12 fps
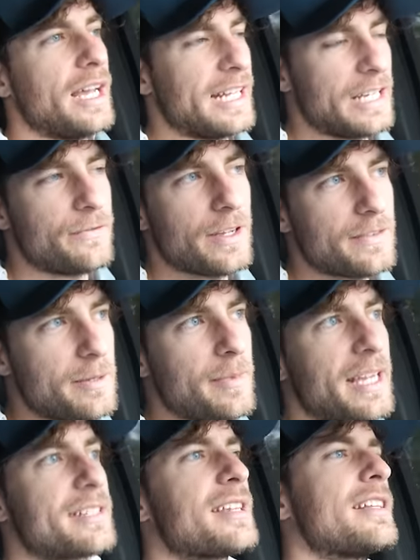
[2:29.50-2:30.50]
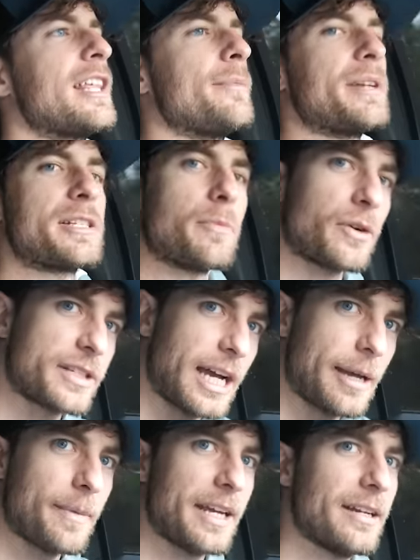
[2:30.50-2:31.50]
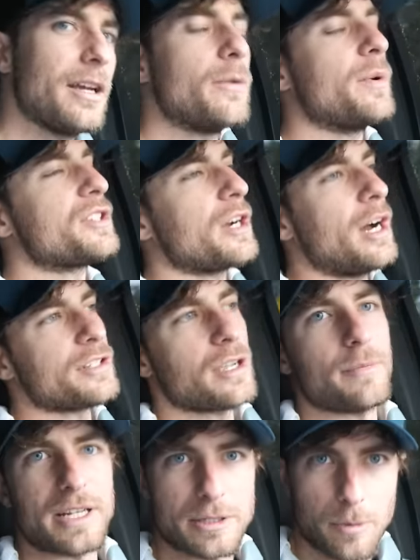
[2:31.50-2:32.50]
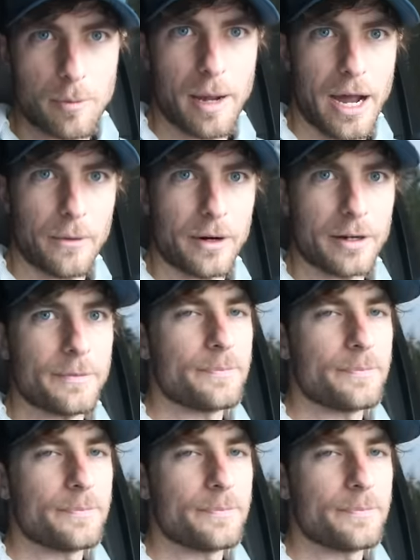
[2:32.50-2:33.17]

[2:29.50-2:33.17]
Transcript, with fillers: an E50 mix, that means more timing, which also means more power.